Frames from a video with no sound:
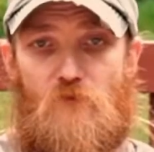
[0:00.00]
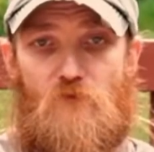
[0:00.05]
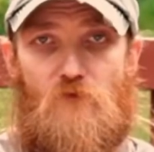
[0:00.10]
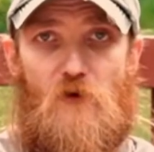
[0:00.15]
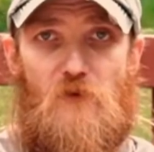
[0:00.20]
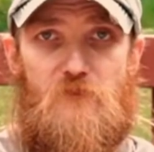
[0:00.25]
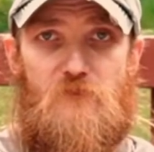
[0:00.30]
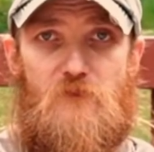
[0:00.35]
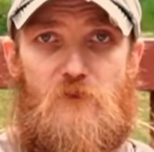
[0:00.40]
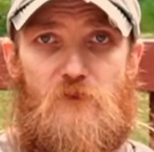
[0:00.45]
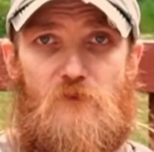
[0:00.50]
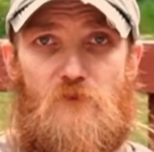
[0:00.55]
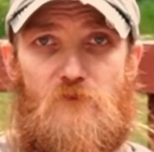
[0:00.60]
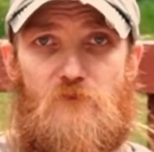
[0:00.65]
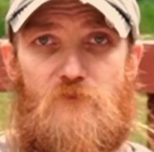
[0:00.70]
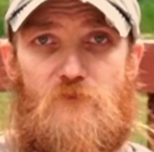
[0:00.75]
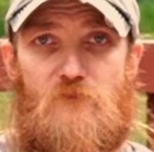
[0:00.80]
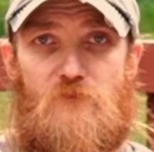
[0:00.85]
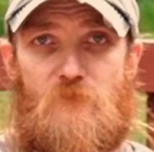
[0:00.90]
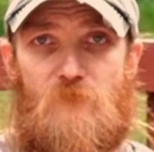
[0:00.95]
like
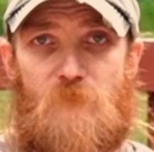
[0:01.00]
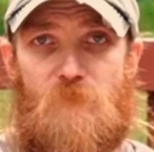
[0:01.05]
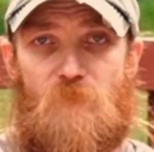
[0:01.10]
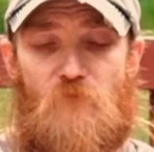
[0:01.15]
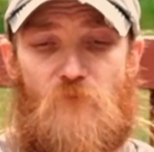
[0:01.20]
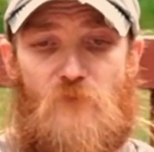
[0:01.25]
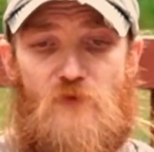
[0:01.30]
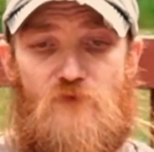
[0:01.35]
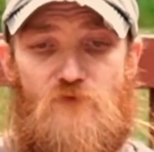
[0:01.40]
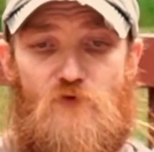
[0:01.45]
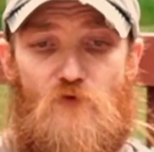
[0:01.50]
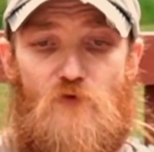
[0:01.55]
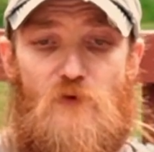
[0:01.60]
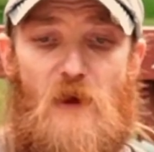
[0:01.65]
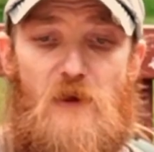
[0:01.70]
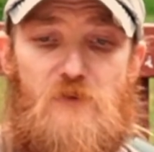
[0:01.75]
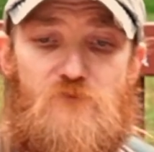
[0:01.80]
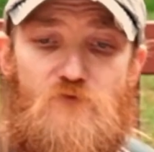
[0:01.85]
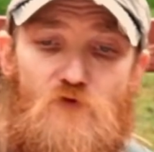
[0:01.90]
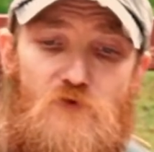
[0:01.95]
this. So it
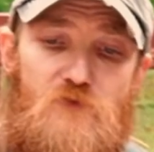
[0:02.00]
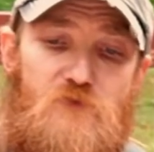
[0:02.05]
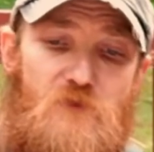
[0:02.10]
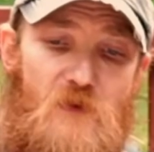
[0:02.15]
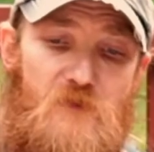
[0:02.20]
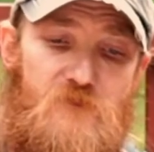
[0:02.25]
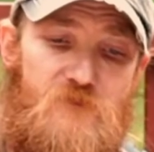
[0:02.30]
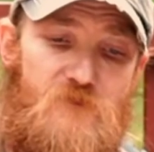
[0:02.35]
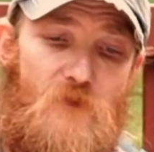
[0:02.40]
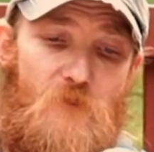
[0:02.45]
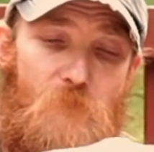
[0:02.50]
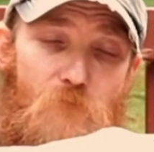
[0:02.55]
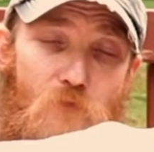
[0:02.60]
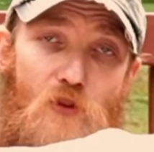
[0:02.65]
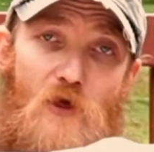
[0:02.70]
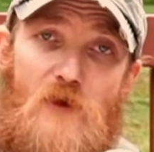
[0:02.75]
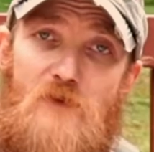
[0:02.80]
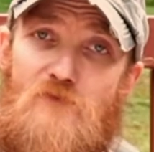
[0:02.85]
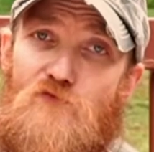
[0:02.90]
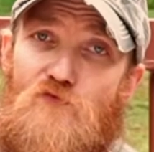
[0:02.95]
actually takes up
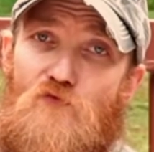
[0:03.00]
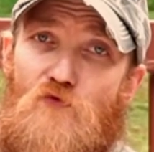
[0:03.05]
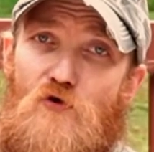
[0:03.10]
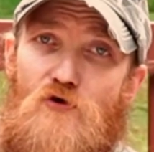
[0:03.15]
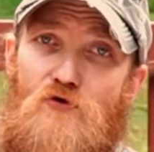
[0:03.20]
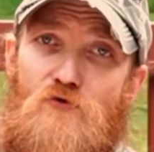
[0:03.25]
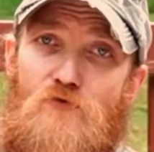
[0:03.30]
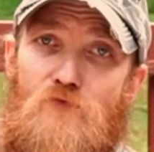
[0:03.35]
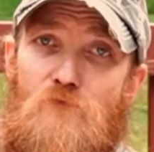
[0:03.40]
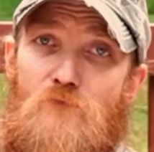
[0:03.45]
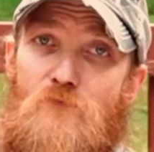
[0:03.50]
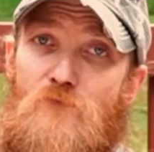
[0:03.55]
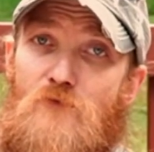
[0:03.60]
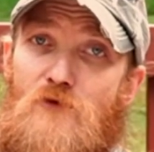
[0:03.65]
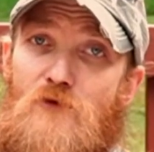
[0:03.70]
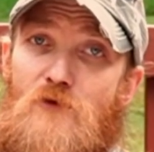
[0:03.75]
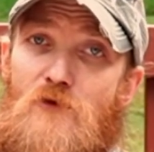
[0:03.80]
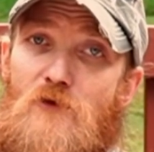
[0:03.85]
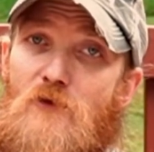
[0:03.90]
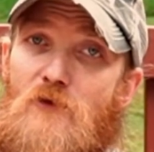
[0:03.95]
less room
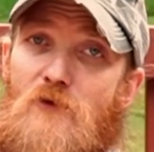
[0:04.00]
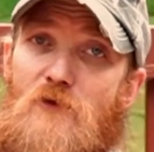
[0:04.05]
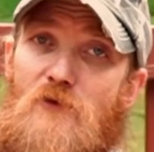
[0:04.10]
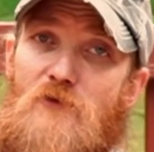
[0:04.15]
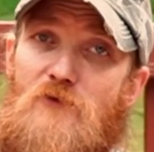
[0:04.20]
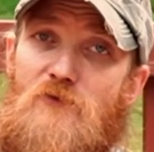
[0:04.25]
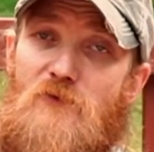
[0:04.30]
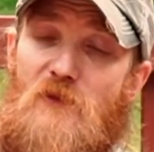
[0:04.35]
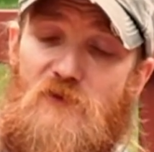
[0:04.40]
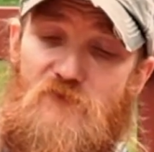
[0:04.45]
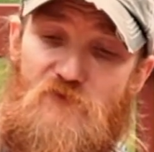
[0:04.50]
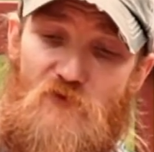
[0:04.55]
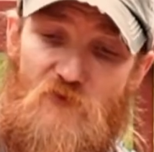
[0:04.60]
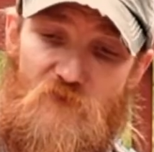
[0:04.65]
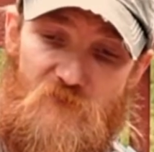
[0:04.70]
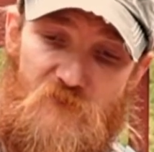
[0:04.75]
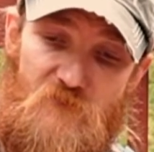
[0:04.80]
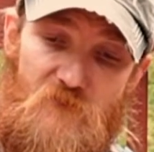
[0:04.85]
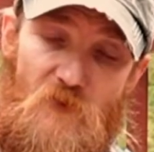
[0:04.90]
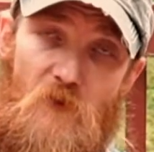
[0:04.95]
than
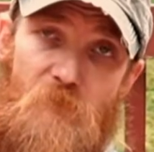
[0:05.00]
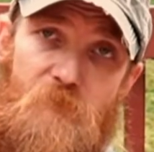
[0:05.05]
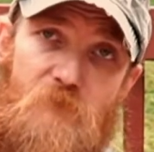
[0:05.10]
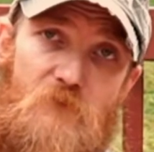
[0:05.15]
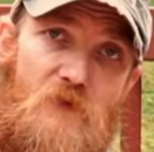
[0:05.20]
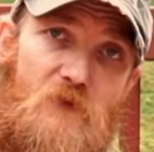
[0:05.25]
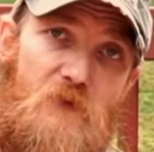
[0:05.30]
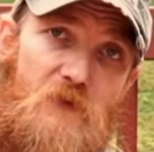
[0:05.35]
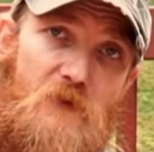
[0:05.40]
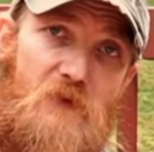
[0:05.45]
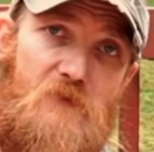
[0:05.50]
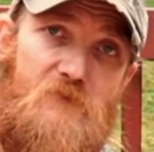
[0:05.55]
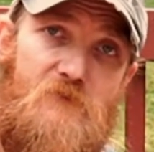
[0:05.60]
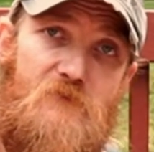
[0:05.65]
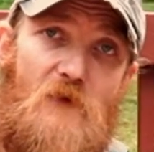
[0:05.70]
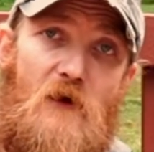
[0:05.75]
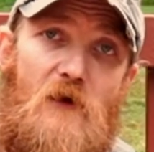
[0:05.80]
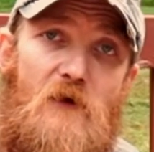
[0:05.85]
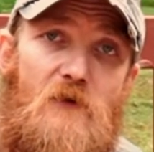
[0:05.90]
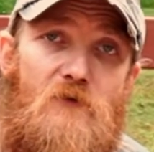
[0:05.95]
just stuffing it
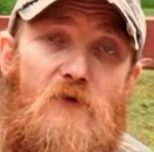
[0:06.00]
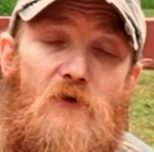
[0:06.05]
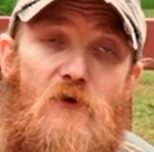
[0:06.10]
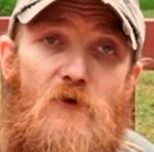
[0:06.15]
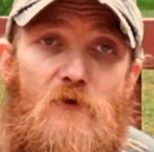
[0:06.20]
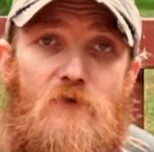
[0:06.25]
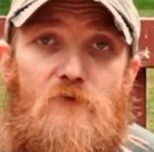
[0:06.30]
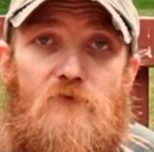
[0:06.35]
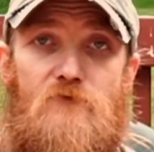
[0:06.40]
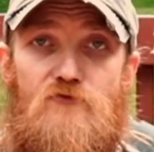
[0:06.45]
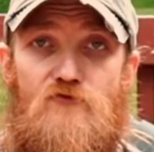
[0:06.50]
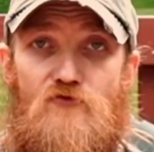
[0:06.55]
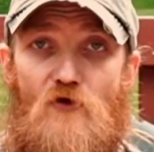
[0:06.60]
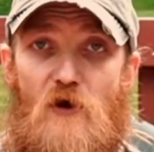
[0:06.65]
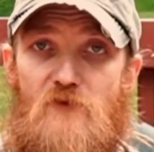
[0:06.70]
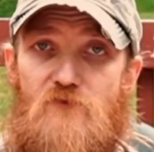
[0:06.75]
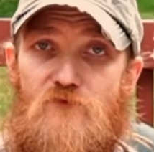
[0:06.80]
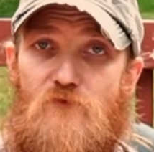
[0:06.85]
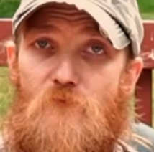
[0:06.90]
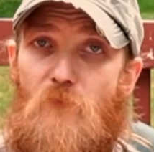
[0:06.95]
inside a
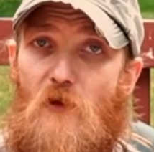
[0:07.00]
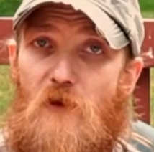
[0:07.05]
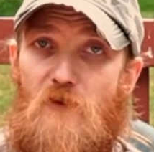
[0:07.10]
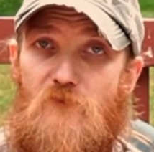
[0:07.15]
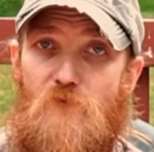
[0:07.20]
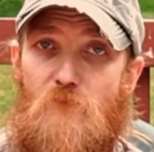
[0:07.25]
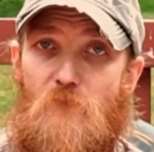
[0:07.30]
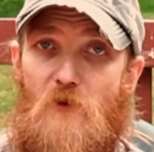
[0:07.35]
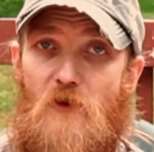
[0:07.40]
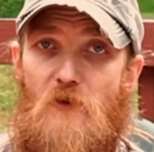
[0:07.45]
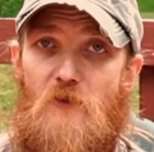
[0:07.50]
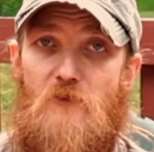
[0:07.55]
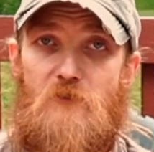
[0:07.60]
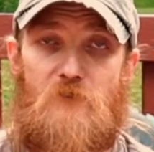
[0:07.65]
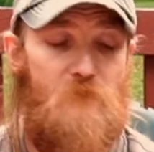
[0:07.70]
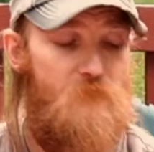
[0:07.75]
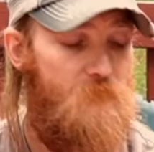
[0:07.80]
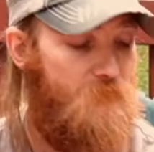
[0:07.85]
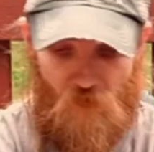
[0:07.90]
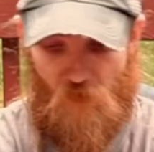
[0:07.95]
trash compactor bag.
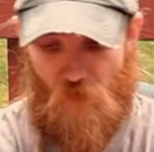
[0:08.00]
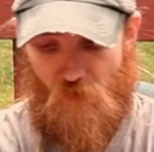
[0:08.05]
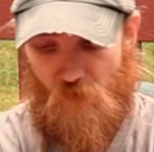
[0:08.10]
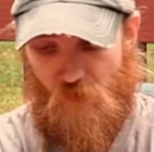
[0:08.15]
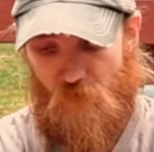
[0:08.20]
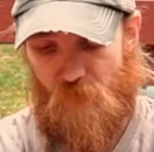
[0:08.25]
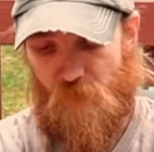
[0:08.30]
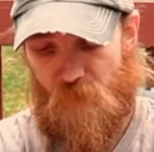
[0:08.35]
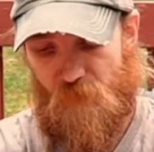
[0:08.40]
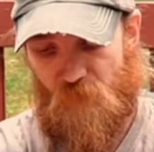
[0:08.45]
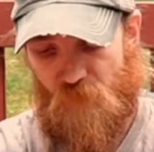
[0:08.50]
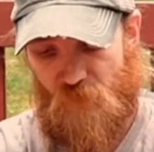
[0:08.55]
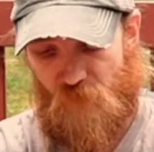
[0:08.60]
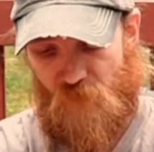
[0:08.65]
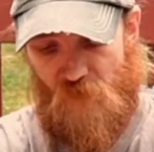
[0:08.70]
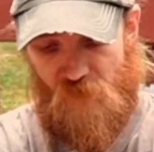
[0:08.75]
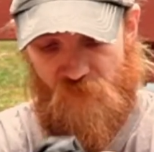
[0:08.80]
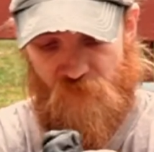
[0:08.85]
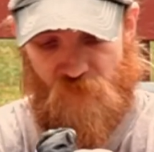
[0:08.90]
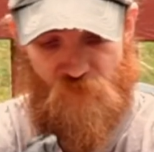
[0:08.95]
Alright,
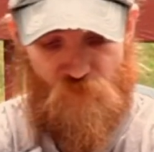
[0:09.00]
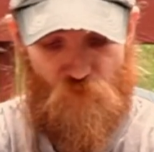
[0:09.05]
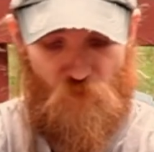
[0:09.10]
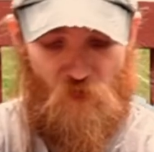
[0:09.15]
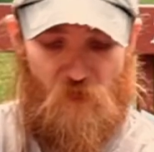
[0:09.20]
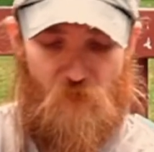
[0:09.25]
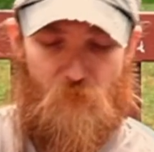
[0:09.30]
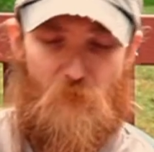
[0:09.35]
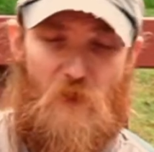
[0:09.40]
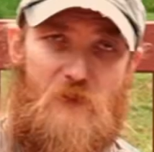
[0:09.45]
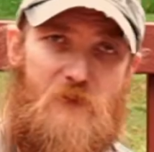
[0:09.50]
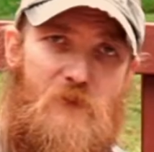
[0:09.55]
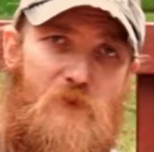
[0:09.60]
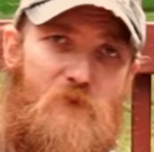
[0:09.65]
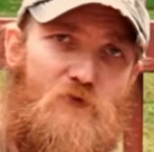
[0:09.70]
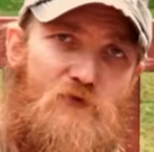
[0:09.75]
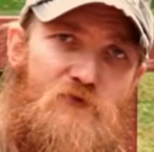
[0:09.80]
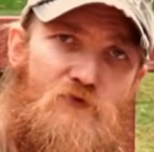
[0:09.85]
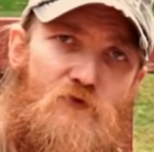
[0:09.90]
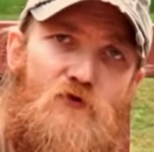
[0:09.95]
this is where my
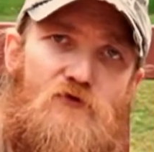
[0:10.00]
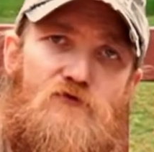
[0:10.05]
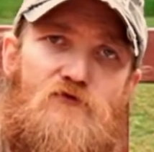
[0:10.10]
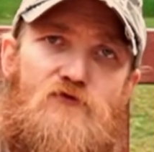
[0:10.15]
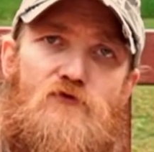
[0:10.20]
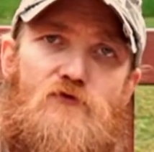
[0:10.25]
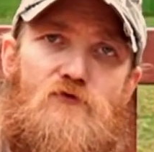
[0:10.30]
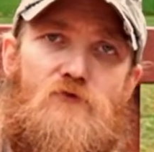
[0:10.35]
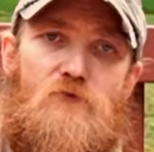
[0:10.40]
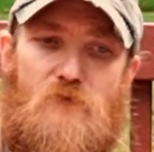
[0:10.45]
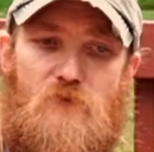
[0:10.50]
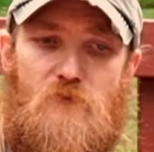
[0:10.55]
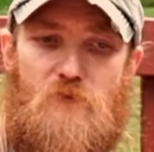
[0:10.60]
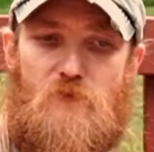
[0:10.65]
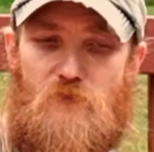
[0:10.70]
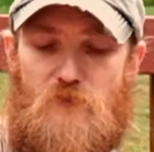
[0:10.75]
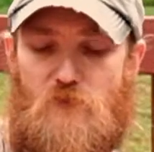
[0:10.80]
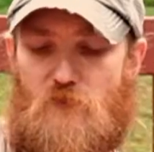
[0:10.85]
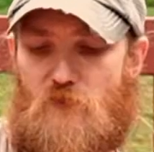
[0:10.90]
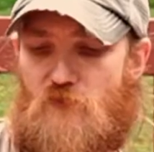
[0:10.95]
gear starts
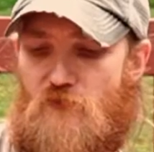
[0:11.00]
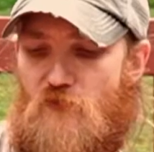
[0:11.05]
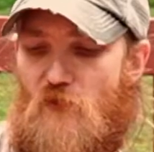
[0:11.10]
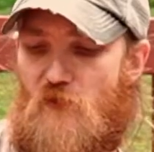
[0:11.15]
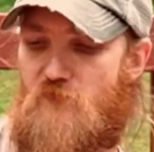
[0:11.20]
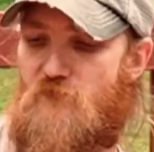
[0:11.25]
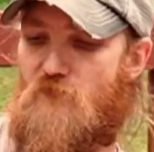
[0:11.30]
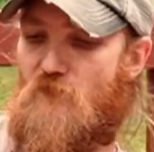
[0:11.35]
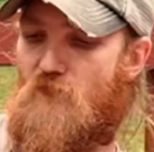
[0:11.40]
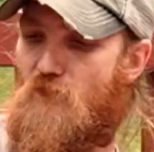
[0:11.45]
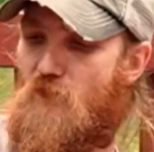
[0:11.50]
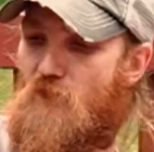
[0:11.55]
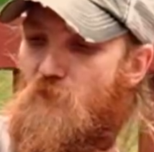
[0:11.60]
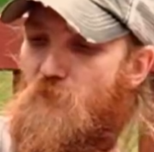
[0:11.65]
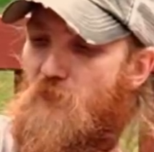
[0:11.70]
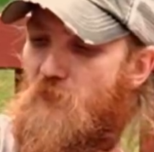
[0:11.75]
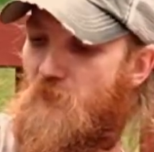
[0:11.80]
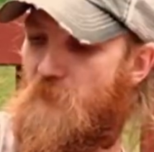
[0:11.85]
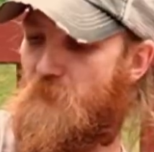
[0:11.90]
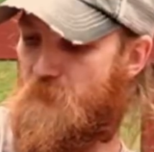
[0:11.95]
changing a little
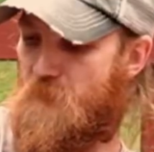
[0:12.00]
bit.